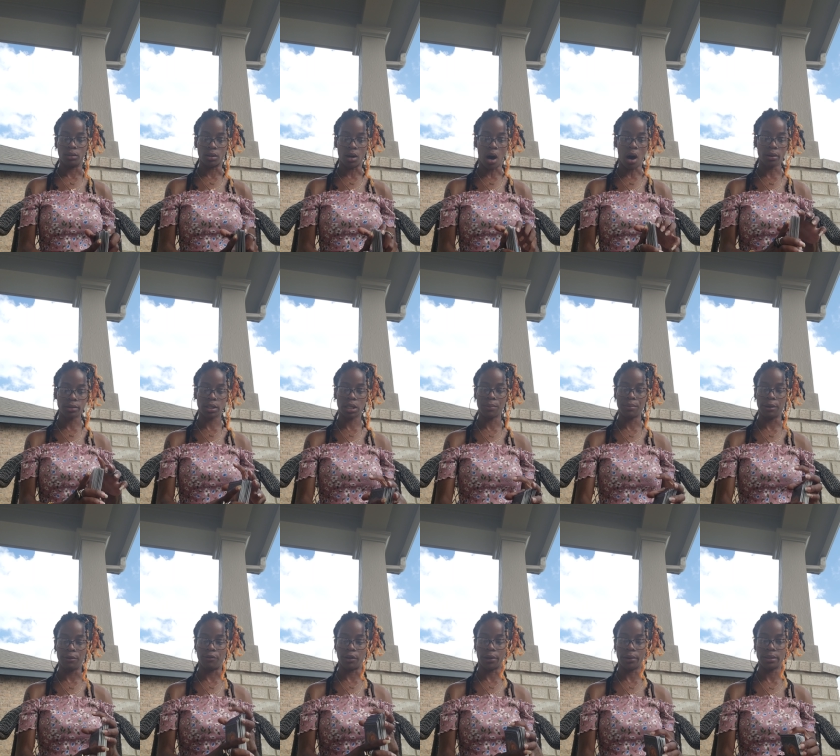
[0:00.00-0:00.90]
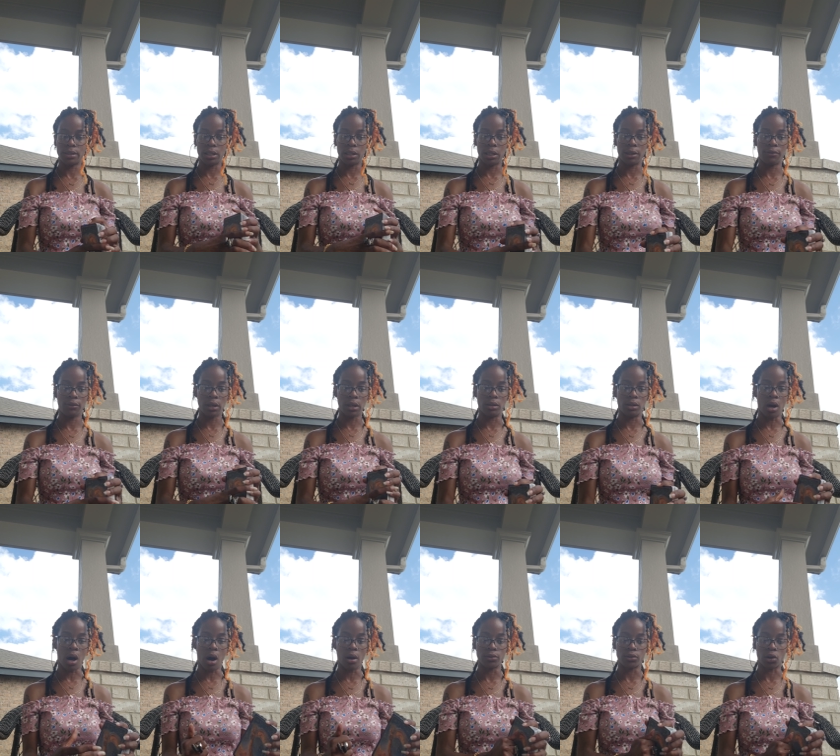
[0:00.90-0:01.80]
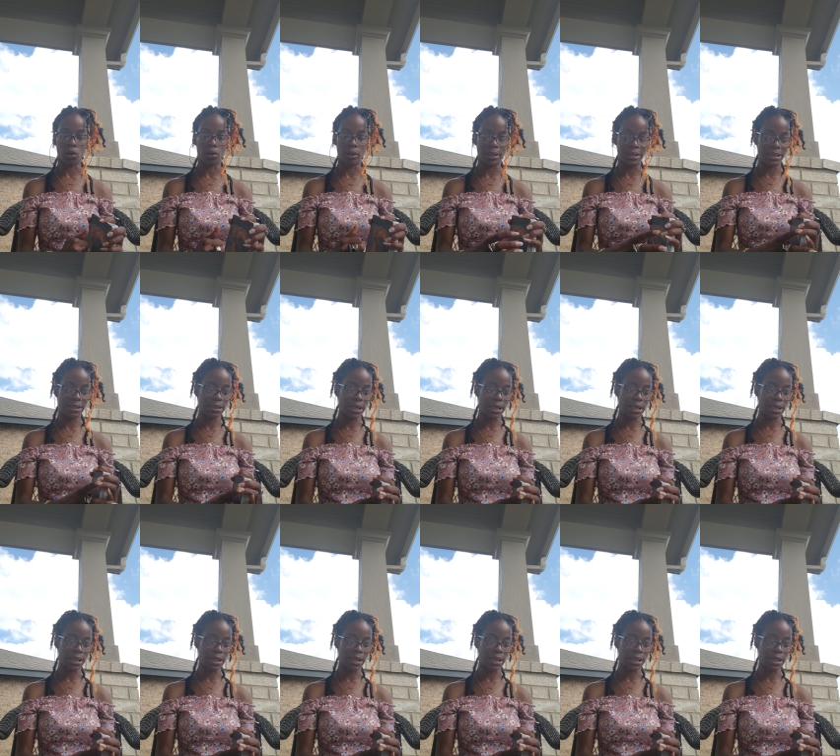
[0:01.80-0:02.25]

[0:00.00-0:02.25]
dogs could be very significant dogs are a